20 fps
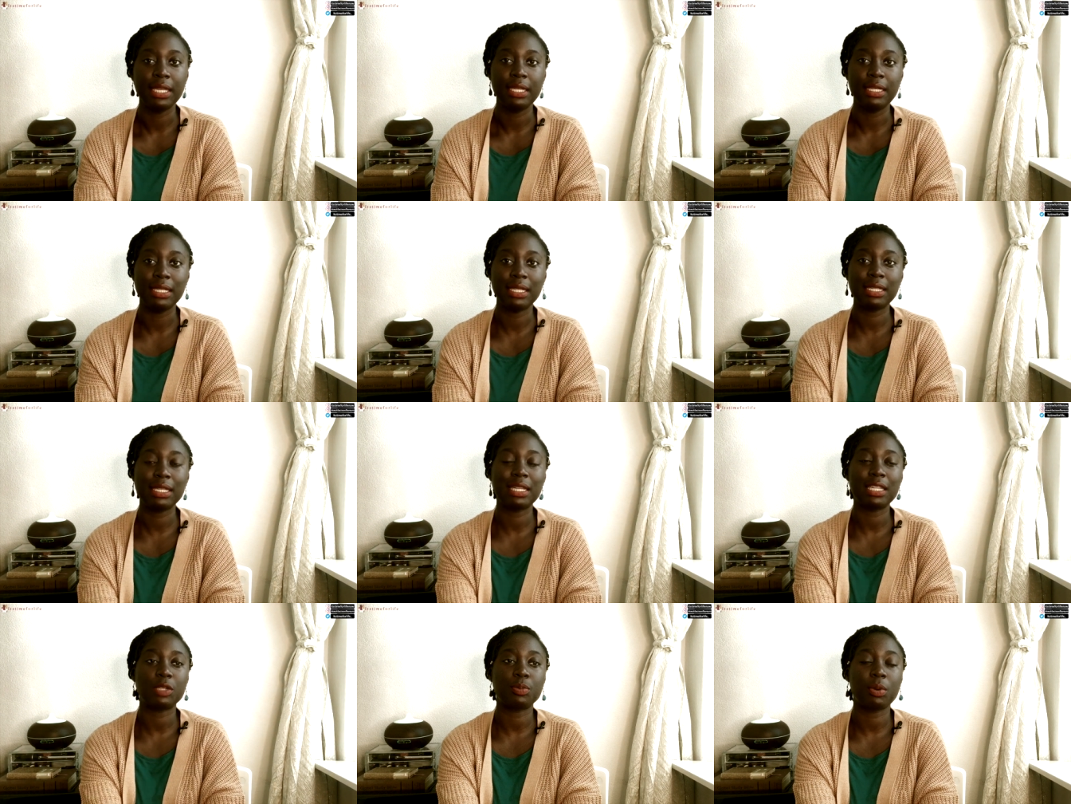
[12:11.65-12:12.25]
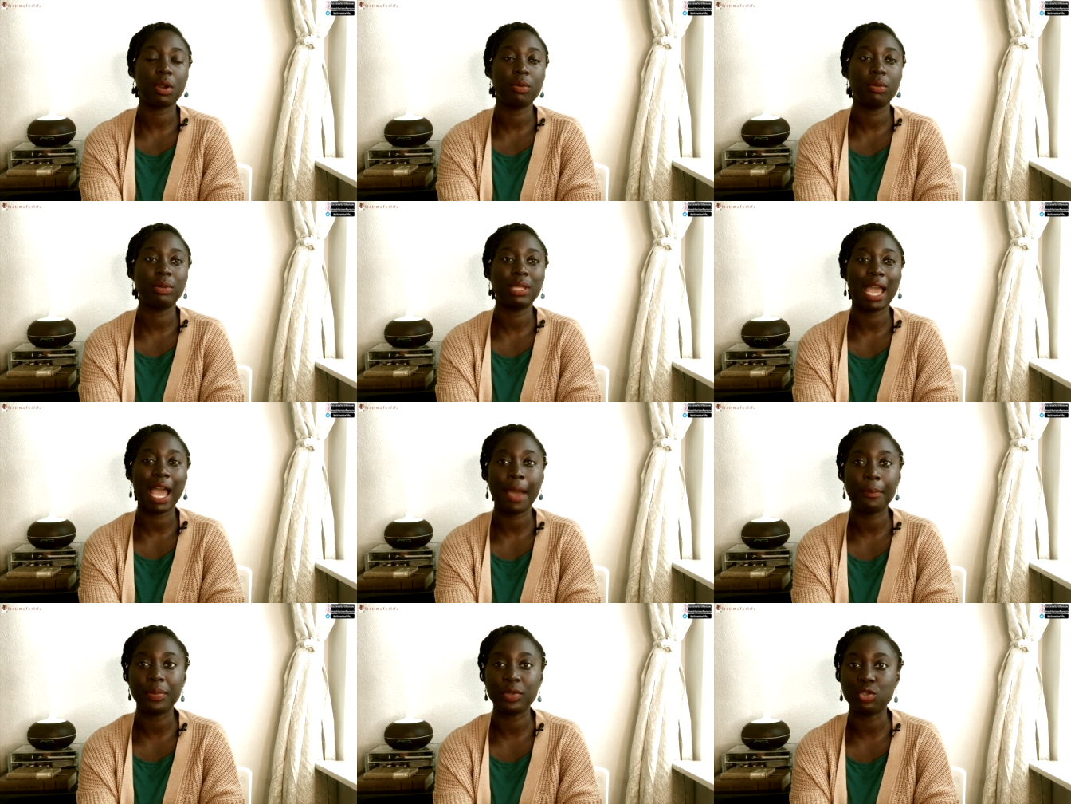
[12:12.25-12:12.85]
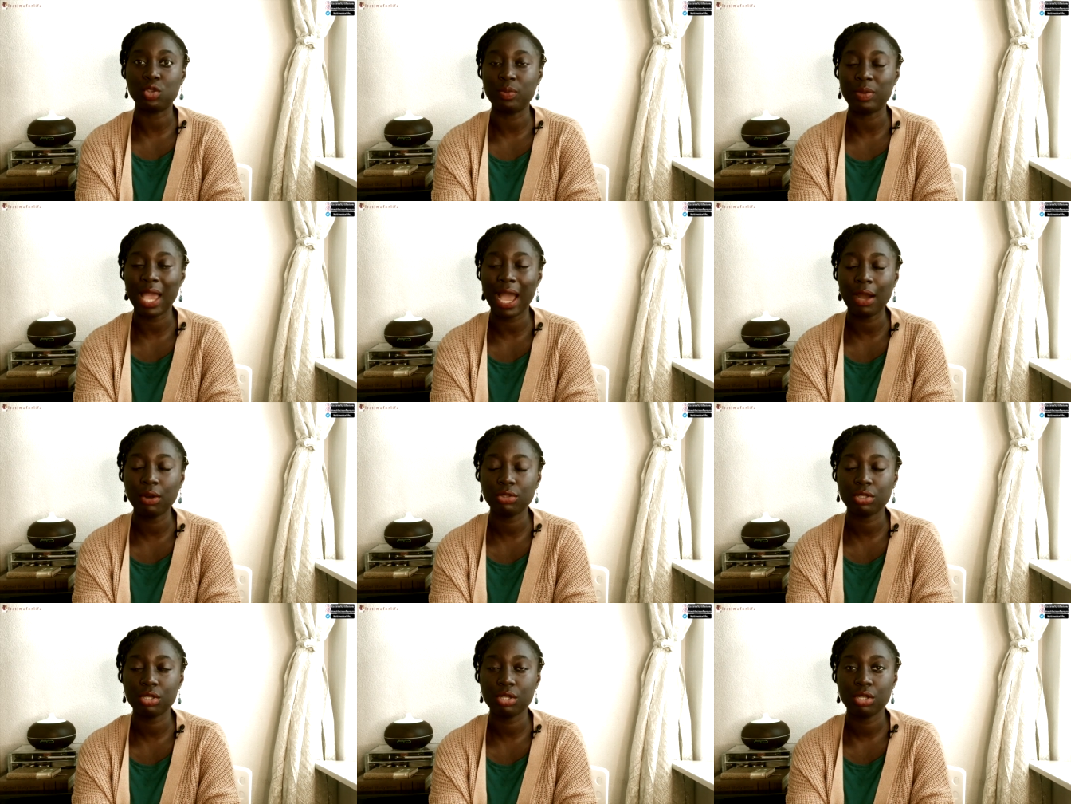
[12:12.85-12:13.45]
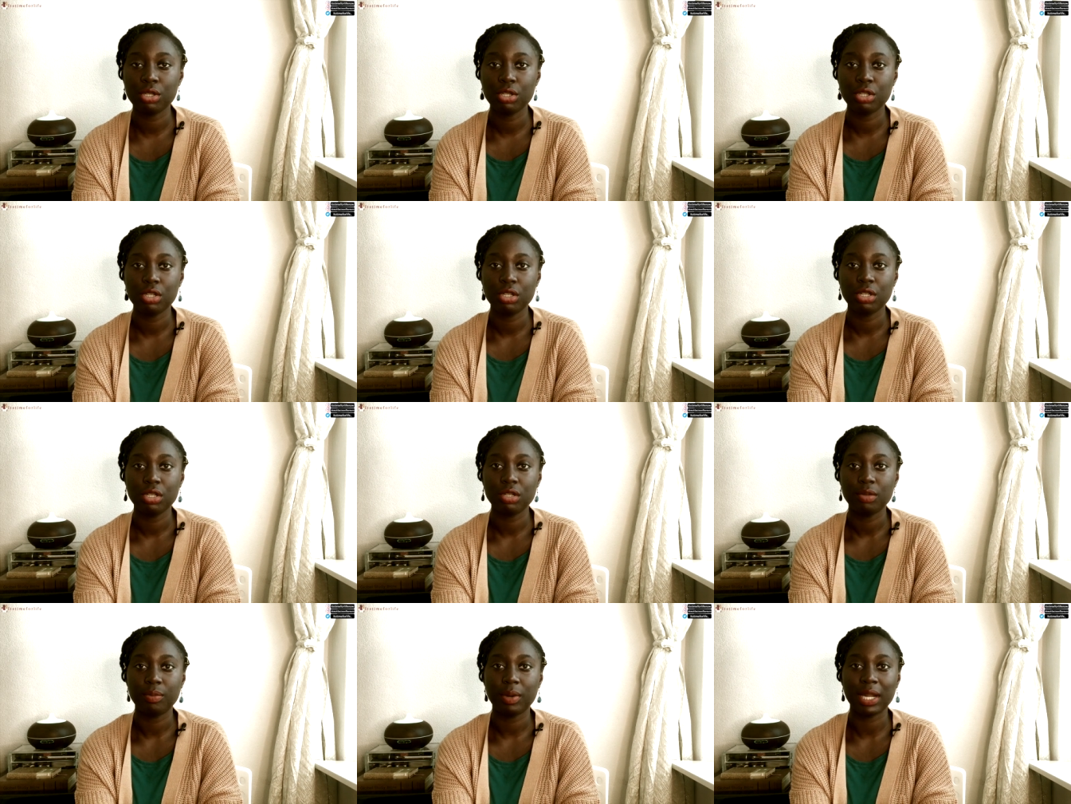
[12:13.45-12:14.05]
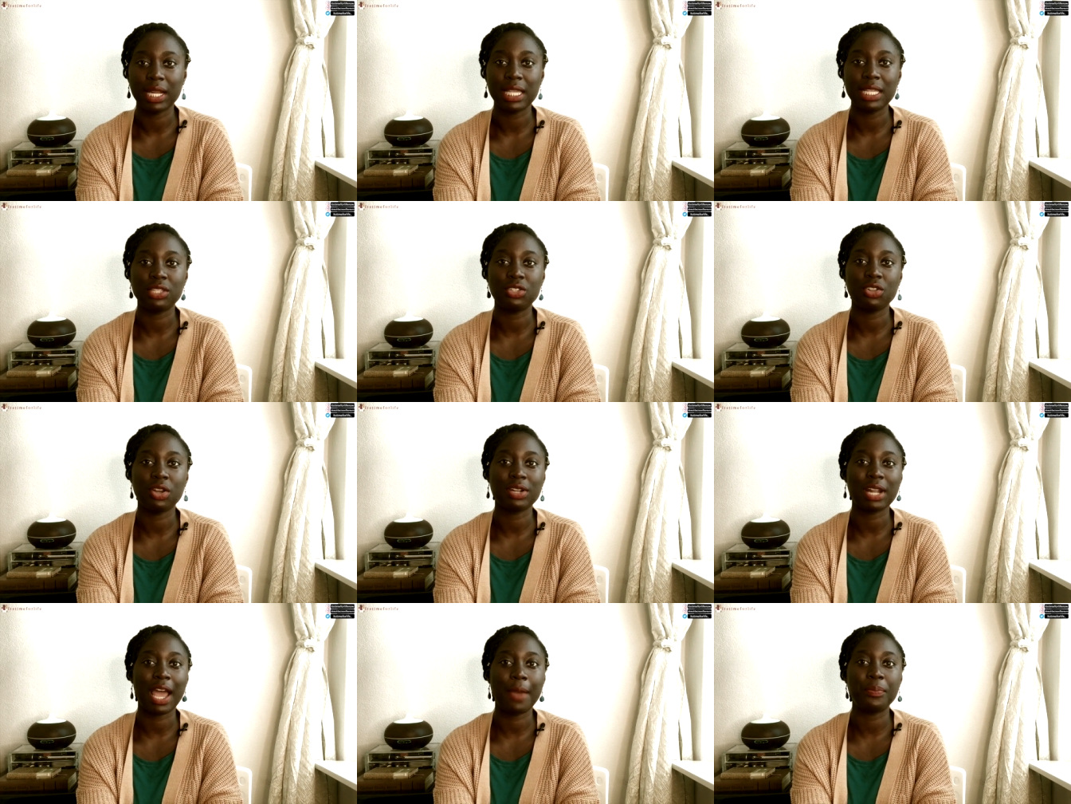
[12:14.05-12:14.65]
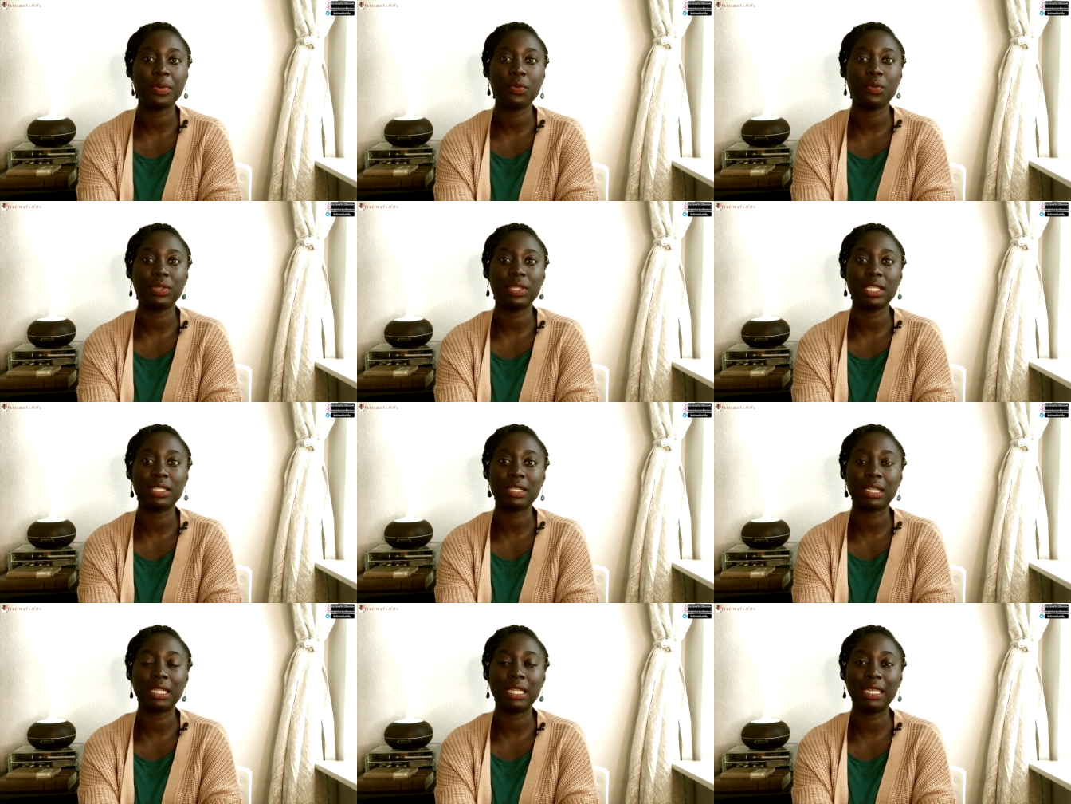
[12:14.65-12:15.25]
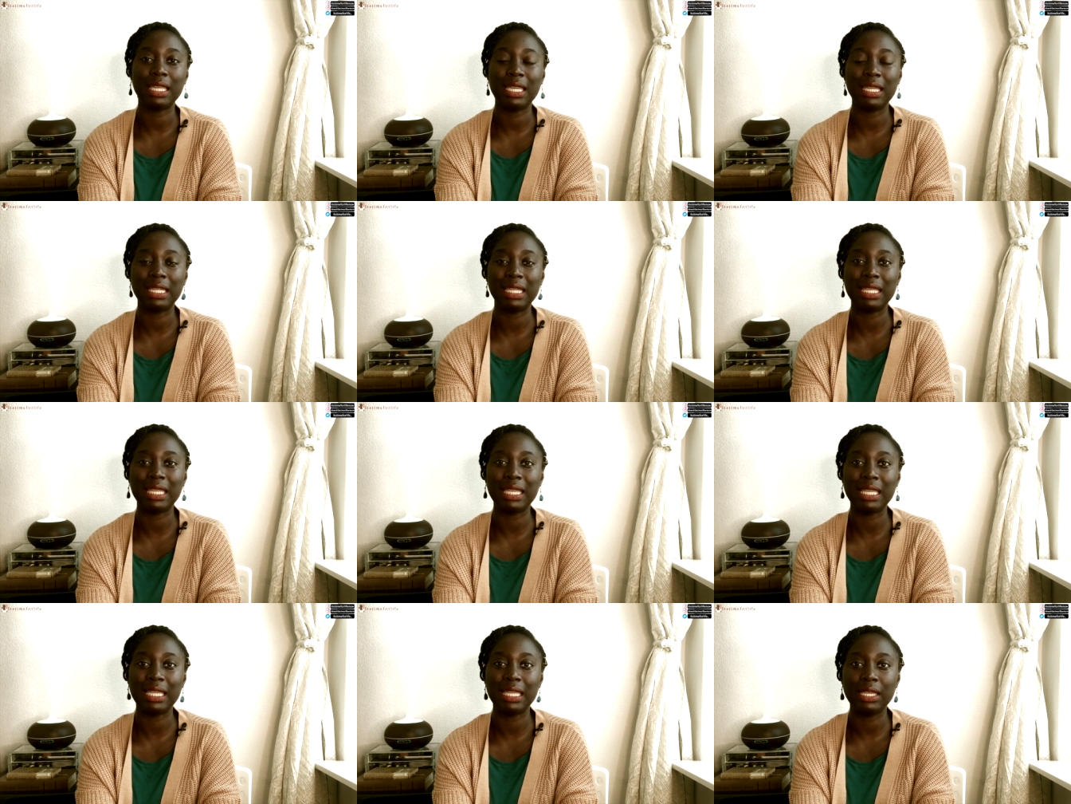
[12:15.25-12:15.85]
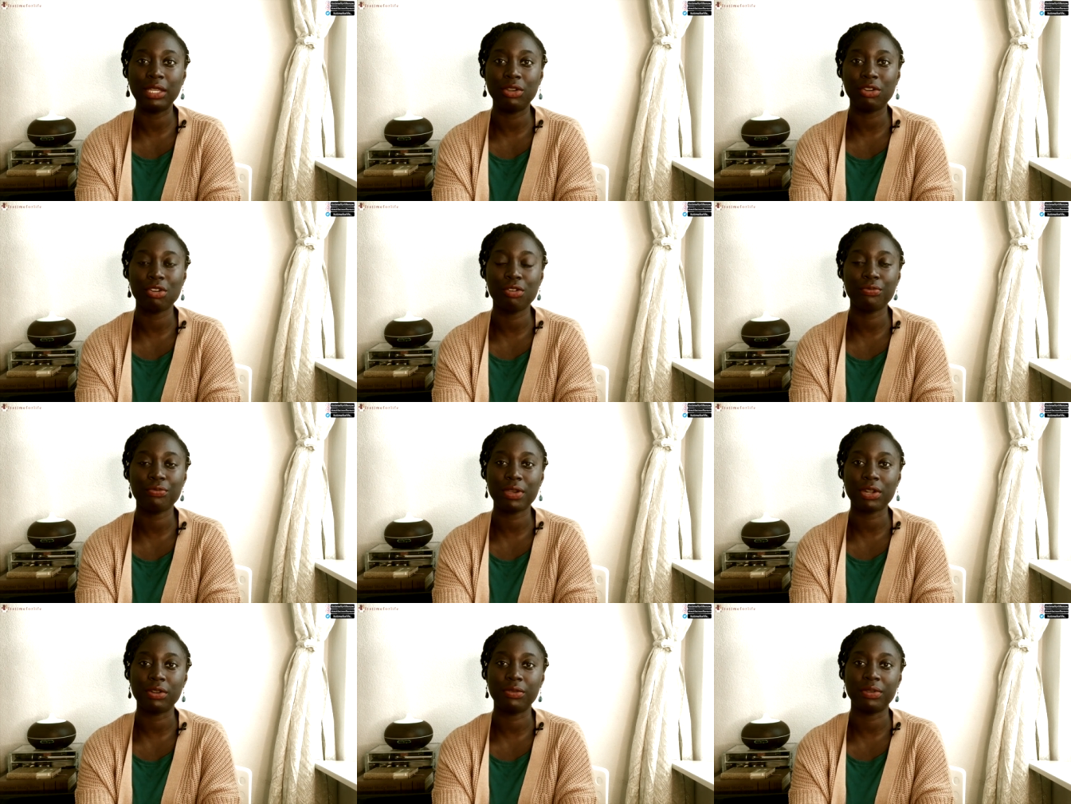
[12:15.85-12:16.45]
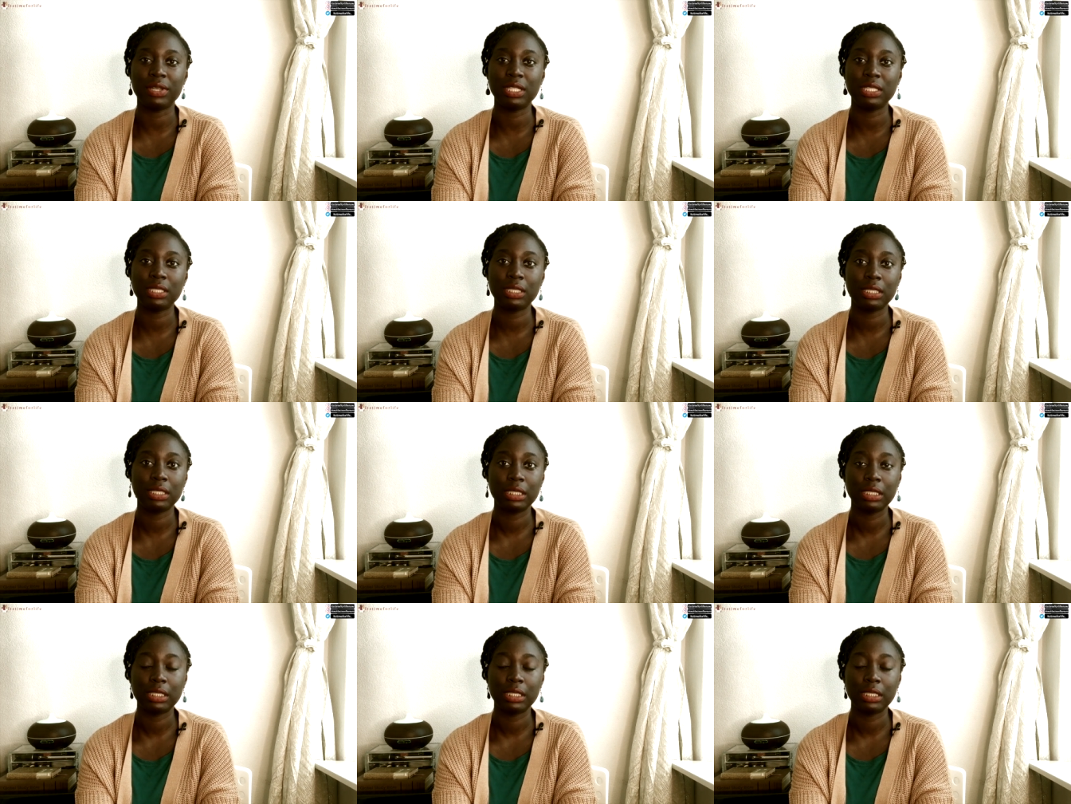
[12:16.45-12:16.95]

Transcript: Dylan is probably happy to be out, but he's not happy with this clingy, clingy girlfriend of his.